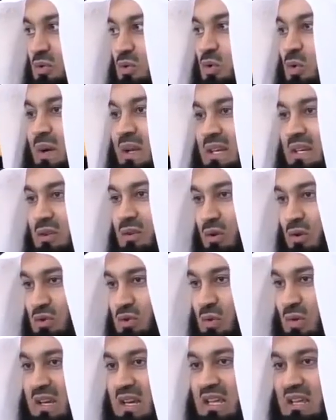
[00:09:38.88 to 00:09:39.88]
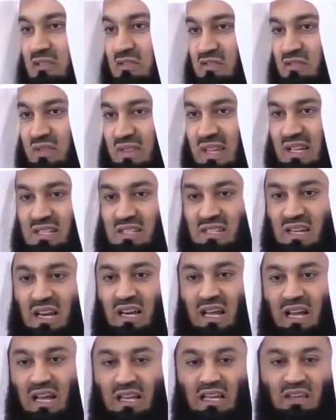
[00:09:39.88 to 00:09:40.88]
to quit or to leave that
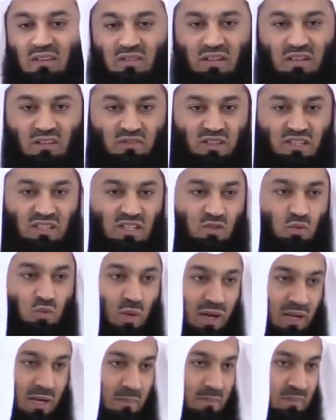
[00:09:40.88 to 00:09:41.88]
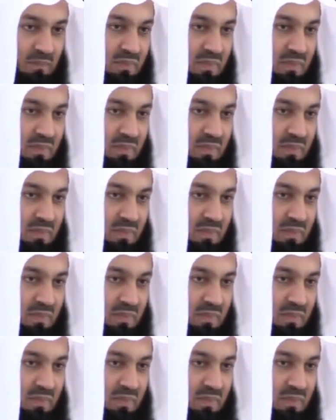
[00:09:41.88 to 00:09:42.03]
salah, even if it is one.